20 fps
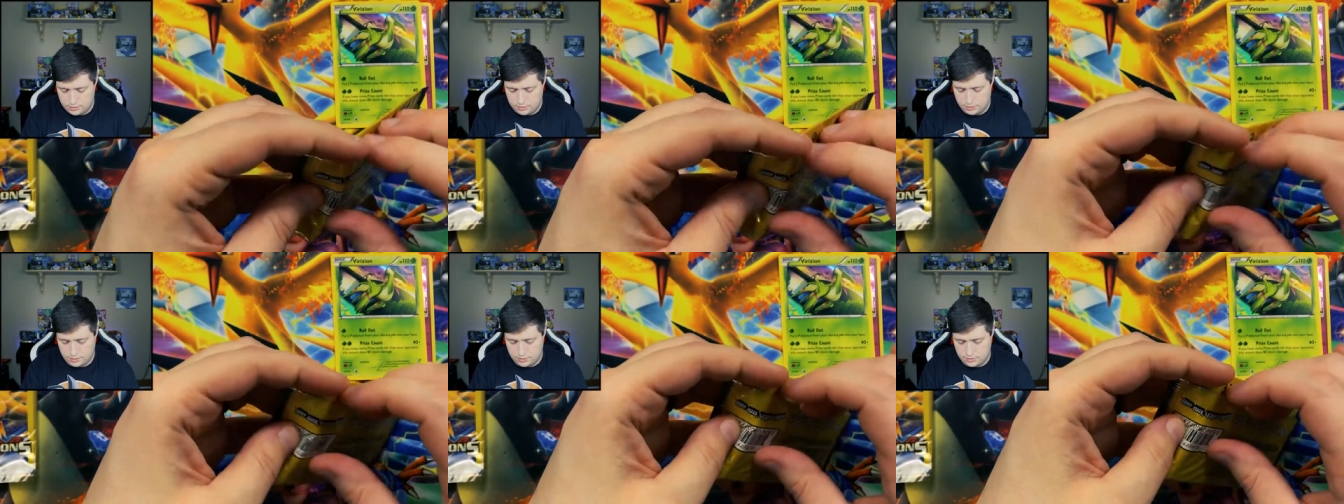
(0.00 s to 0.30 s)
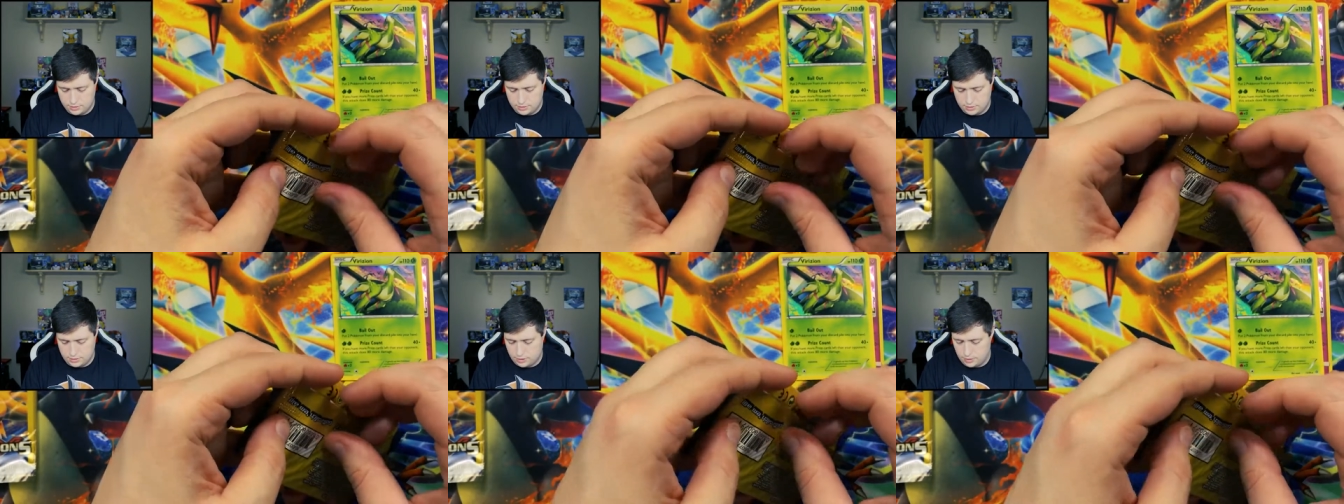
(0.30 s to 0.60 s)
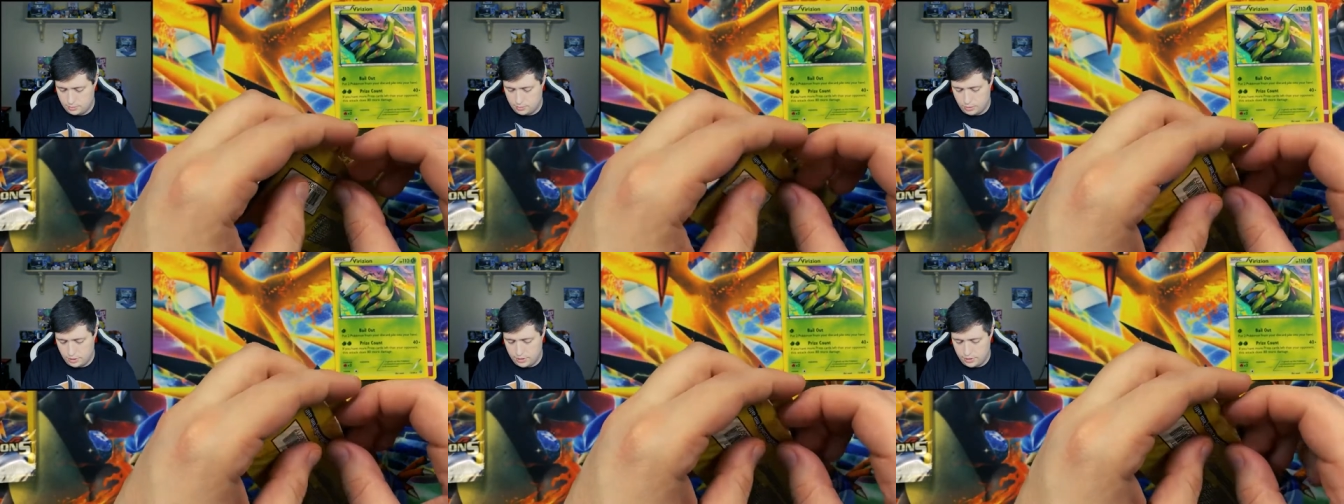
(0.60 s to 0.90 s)
as long as it's
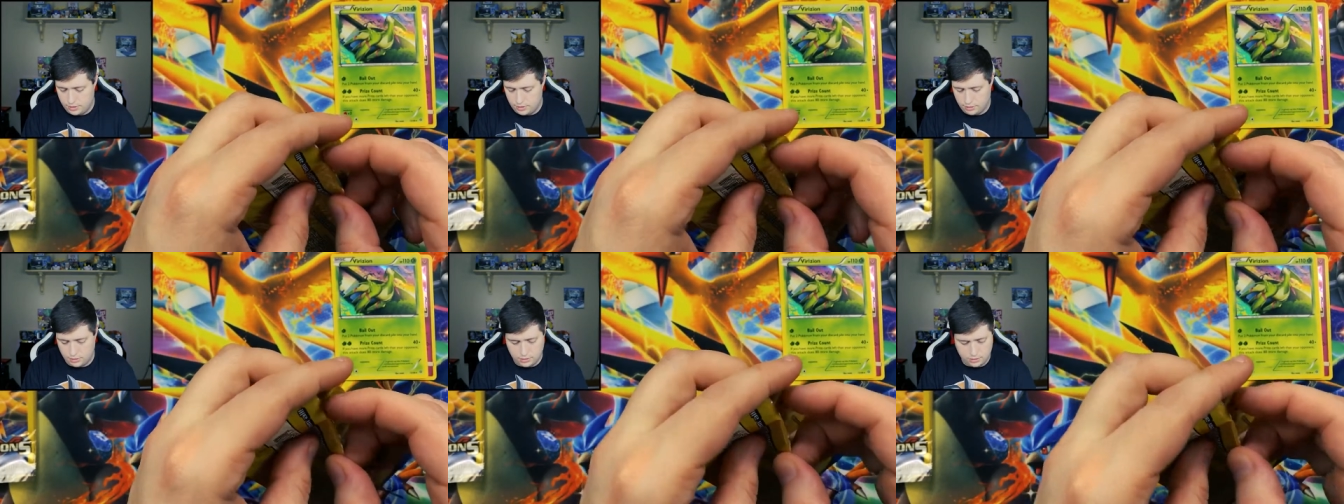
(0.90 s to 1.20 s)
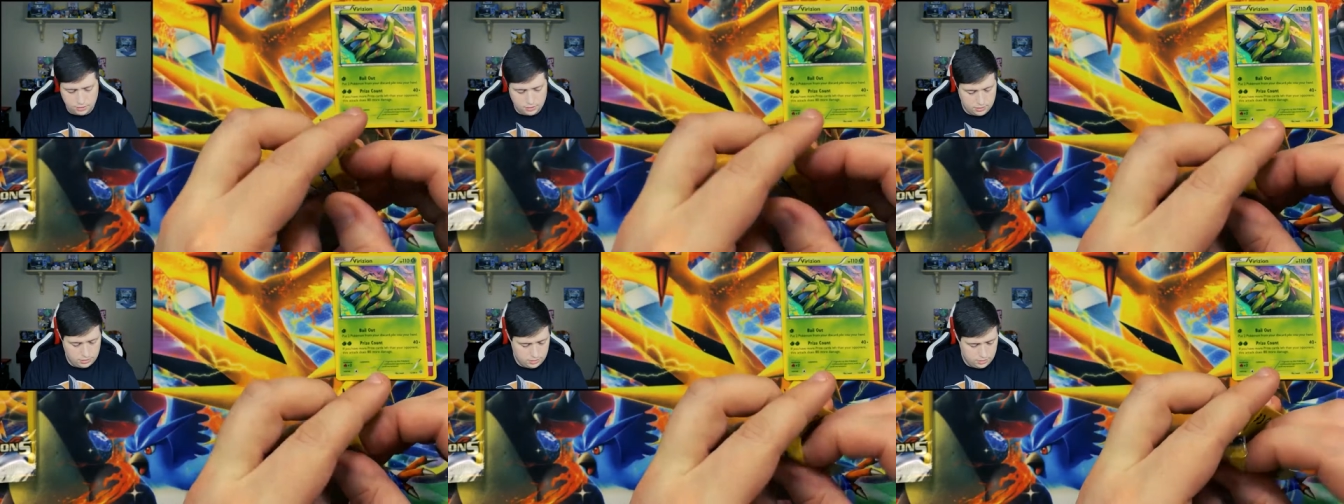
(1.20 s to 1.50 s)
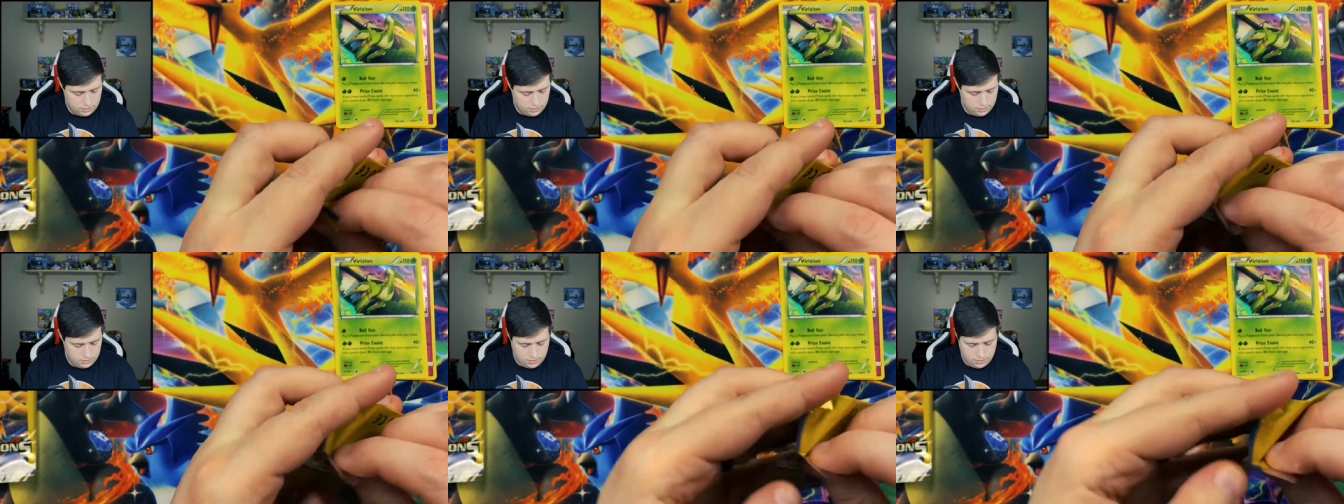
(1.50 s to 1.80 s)
not a break card.
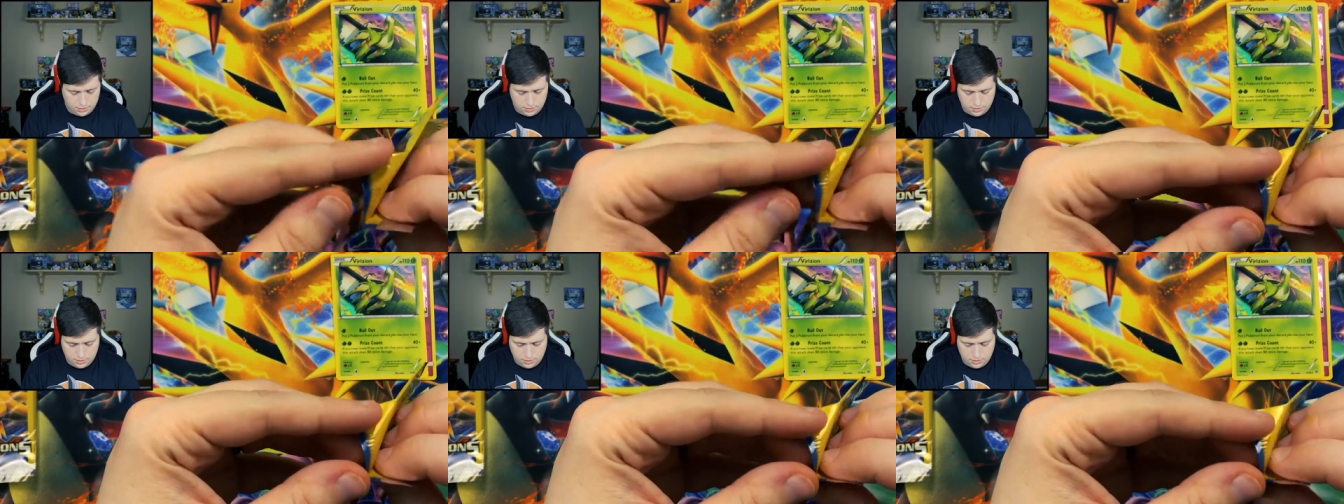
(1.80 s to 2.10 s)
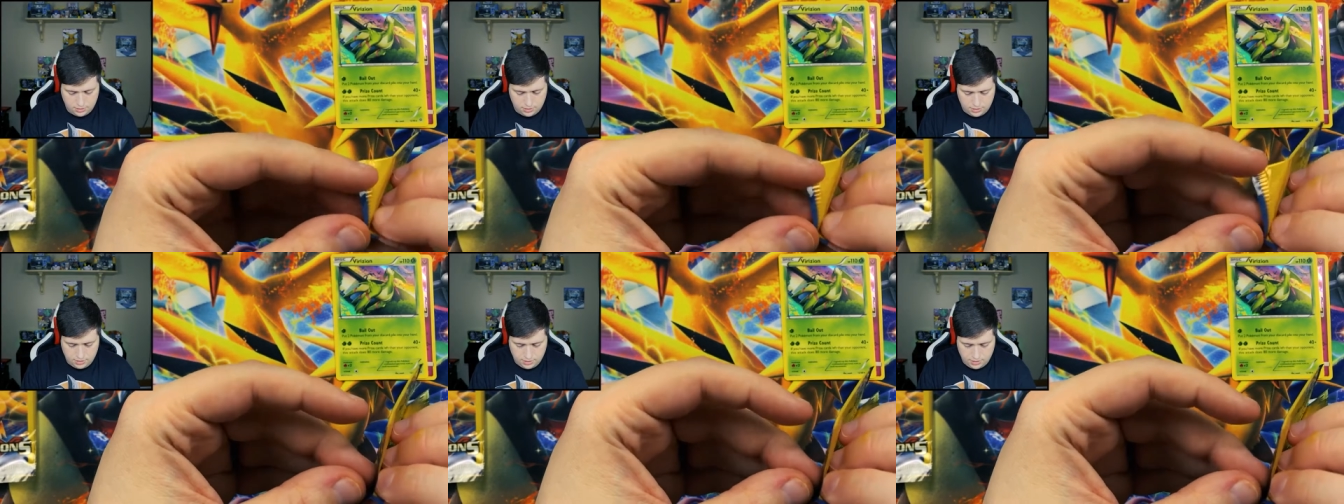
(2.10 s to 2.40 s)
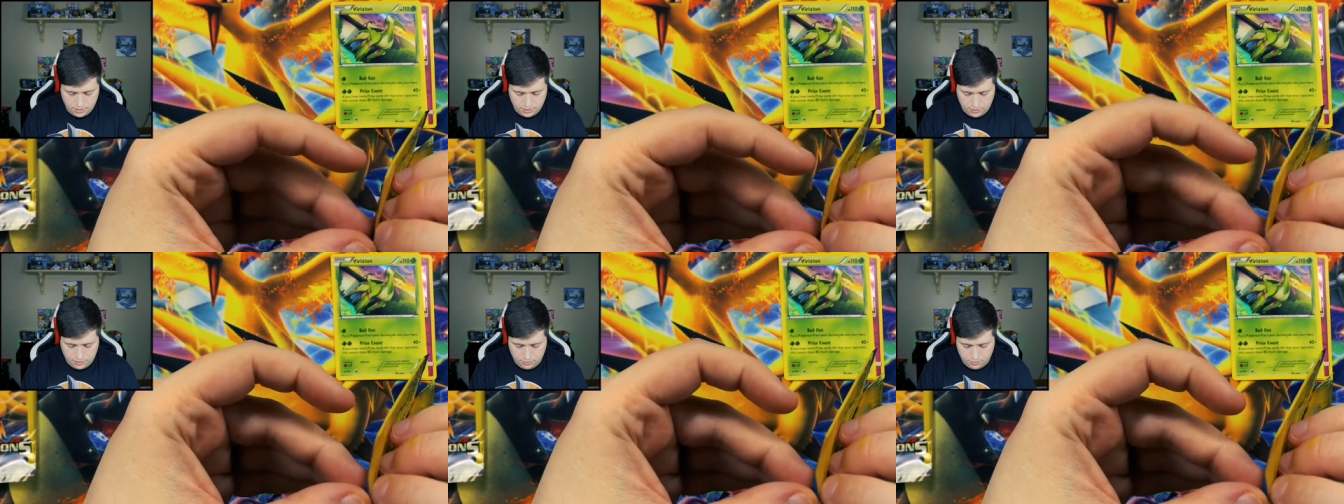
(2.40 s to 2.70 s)

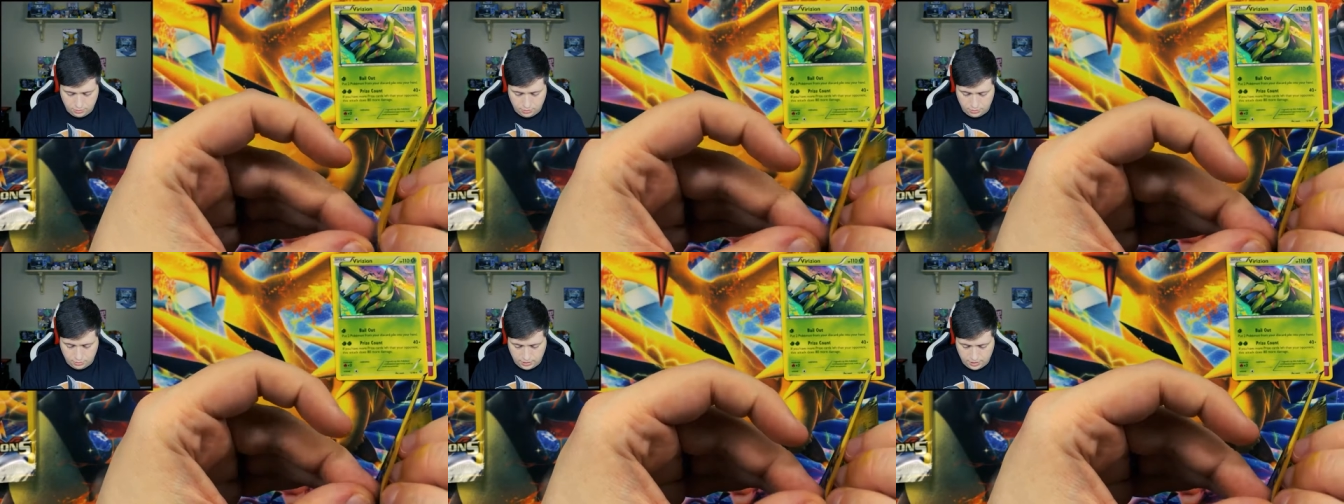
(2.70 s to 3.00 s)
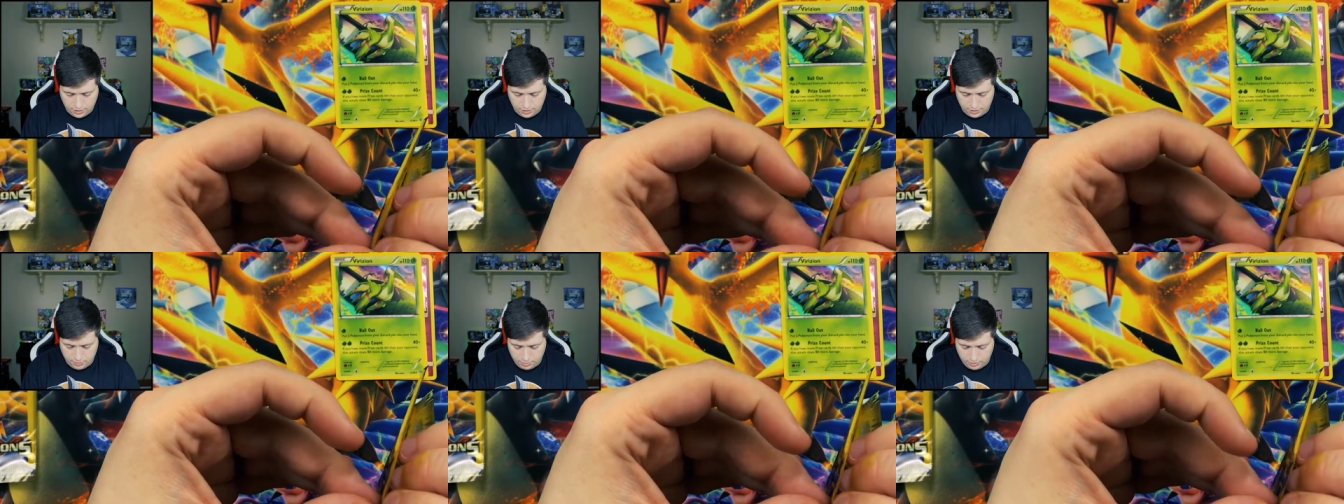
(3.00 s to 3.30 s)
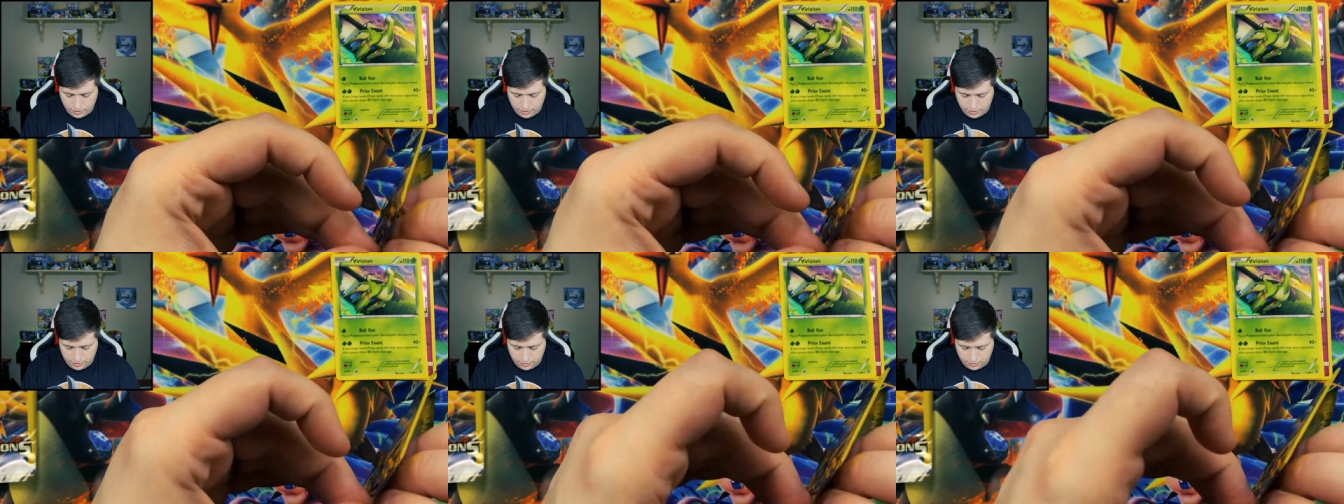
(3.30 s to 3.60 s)
I do grow tired of
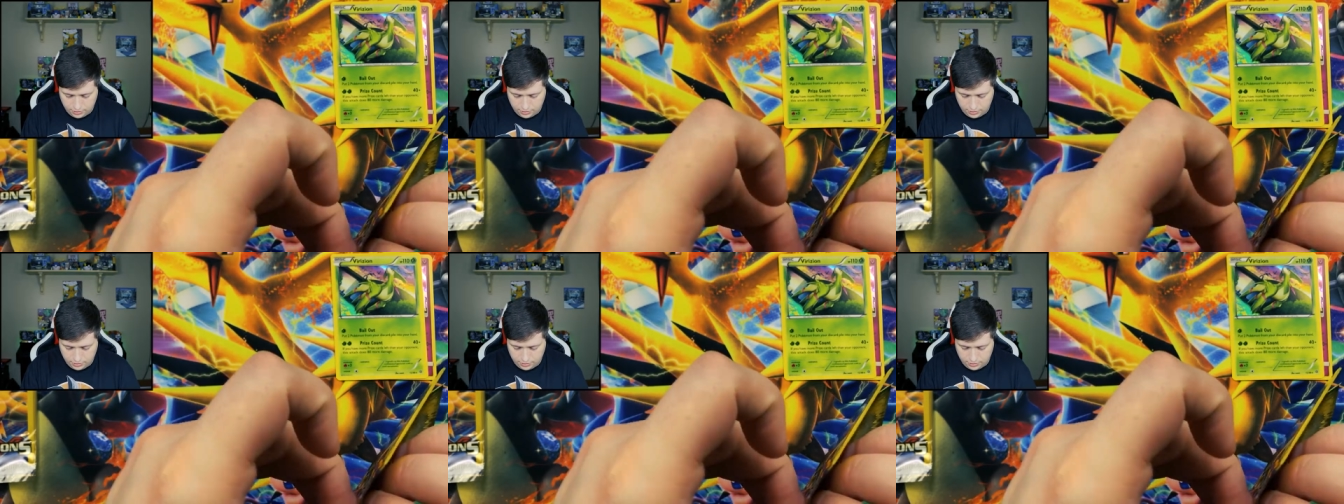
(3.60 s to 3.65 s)
break